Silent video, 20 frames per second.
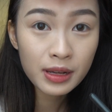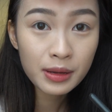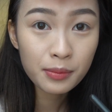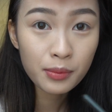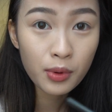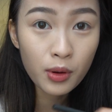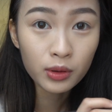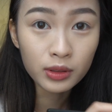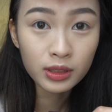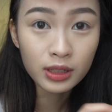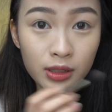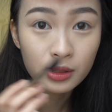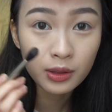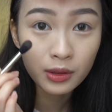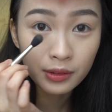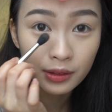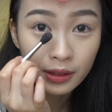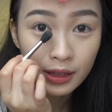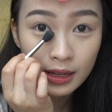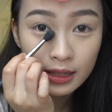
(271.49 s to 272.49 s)
important
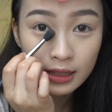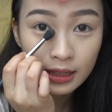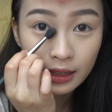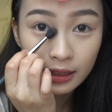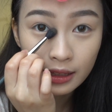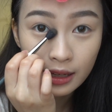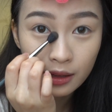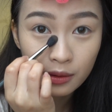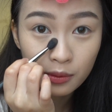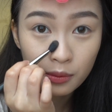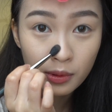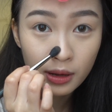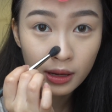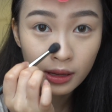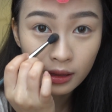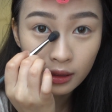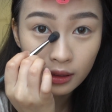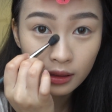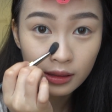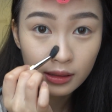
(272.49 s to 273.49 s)
on days like that
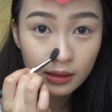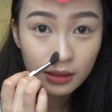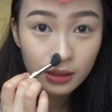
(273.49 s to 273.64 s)
when